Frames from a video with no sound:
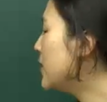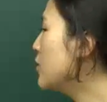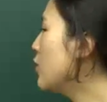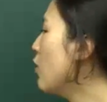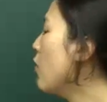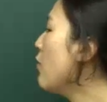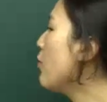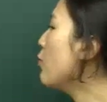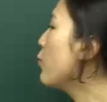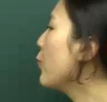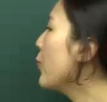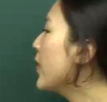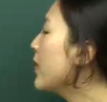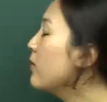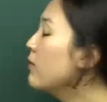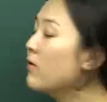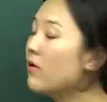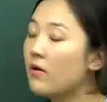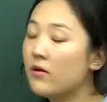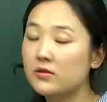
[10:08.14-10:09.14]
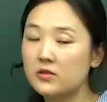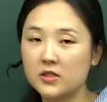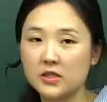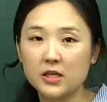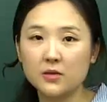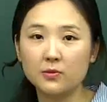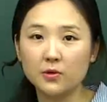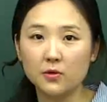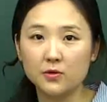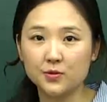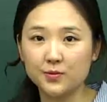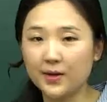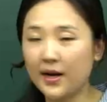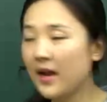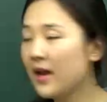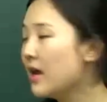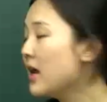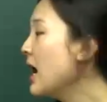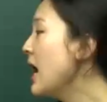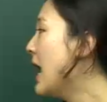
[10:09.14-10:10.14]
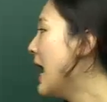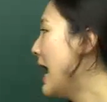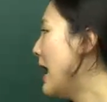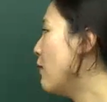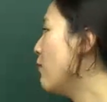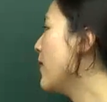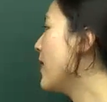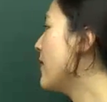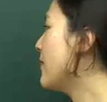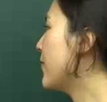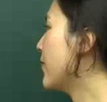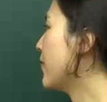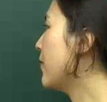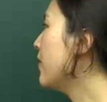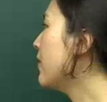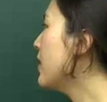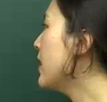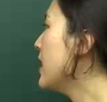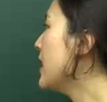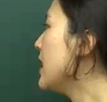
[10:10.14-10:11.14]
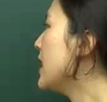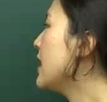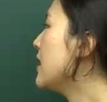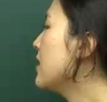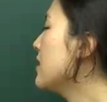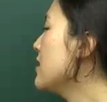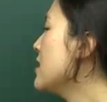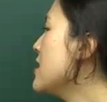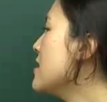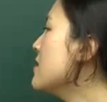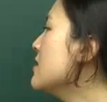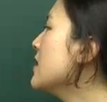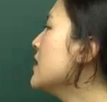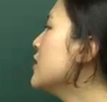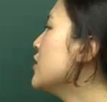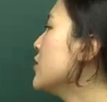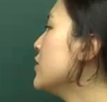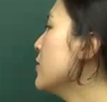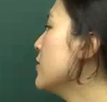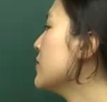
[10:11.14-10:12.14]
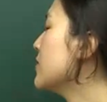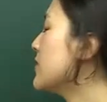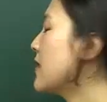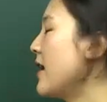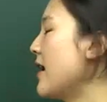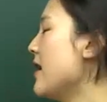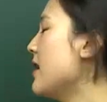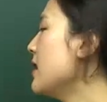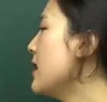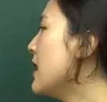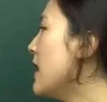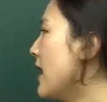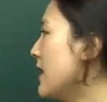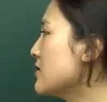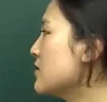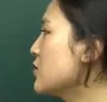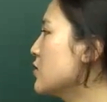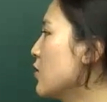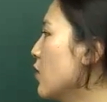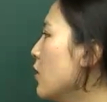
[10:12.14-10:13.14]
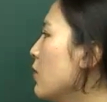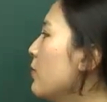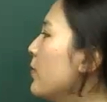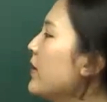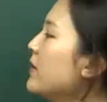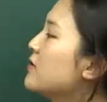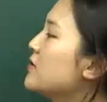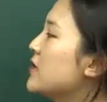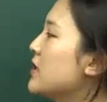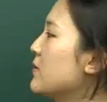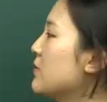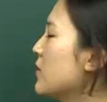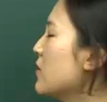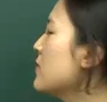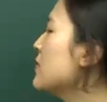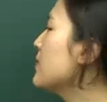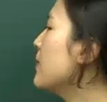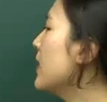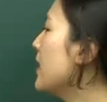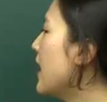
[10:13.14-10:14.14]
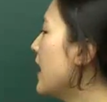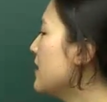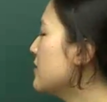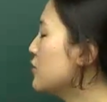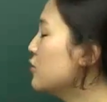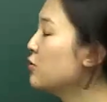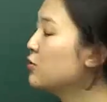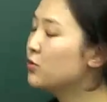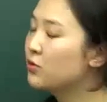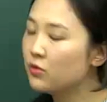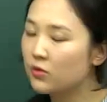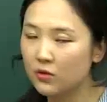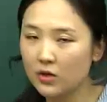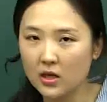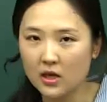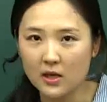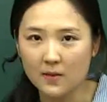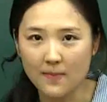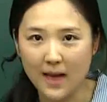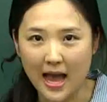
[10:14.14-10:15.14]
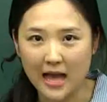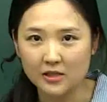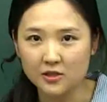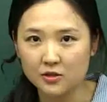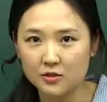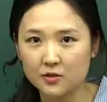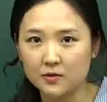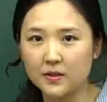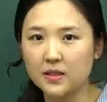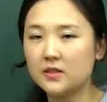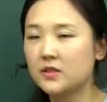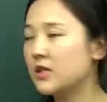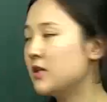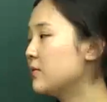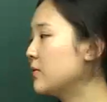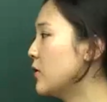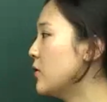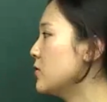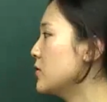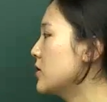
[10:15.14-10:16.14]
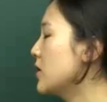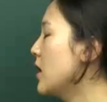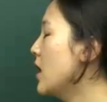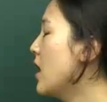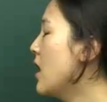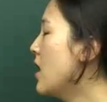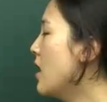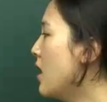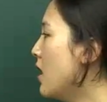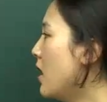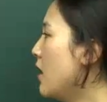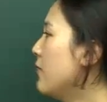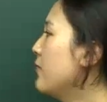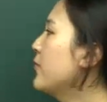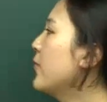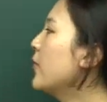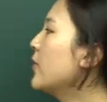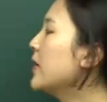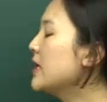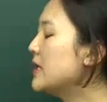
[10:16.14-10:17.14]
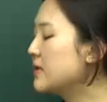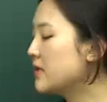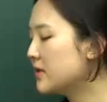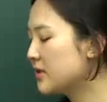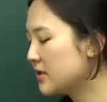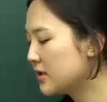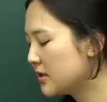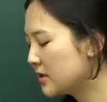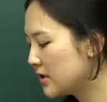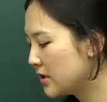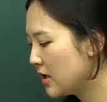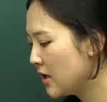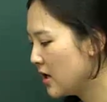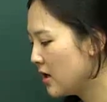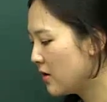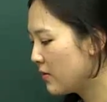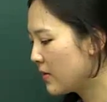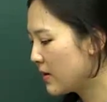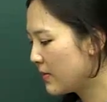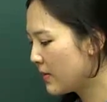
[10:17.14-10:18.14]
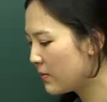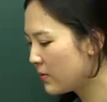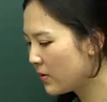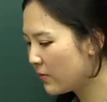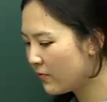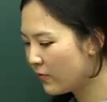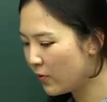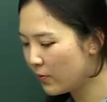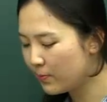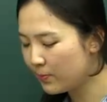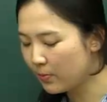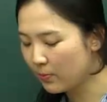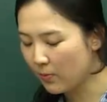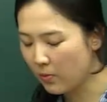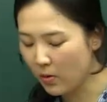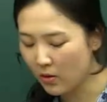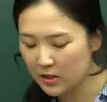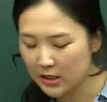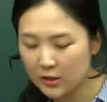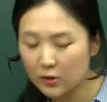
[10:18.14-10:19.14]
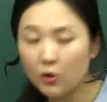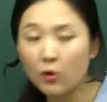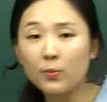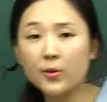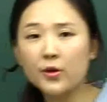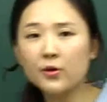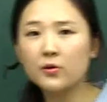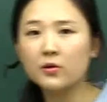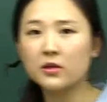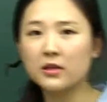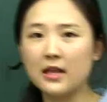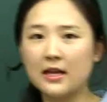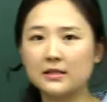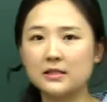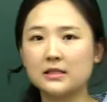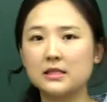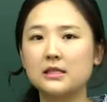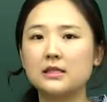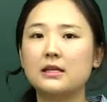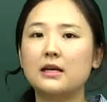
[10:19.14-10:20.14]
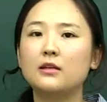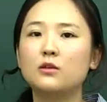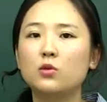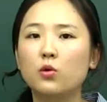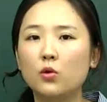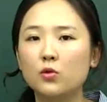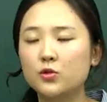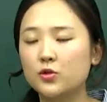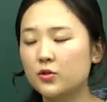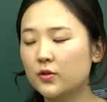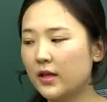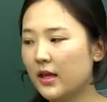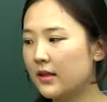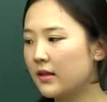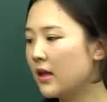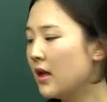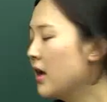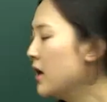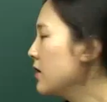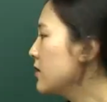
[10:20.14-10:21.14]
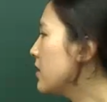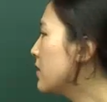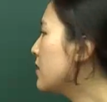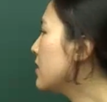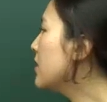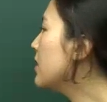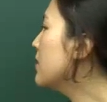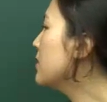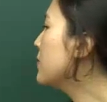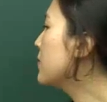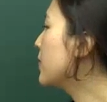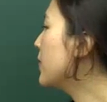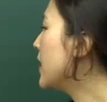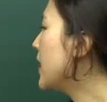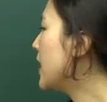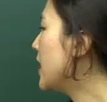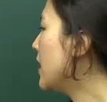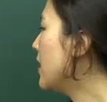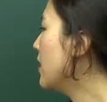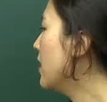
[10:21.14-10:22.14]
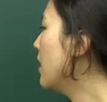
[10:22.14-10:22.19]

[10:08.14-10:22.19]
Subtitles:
no real zeros, right? However, it clearly shows that it has no real zeros, but it has two imaginary zeros. For instance, remember for polynomial classes, I told you that the degree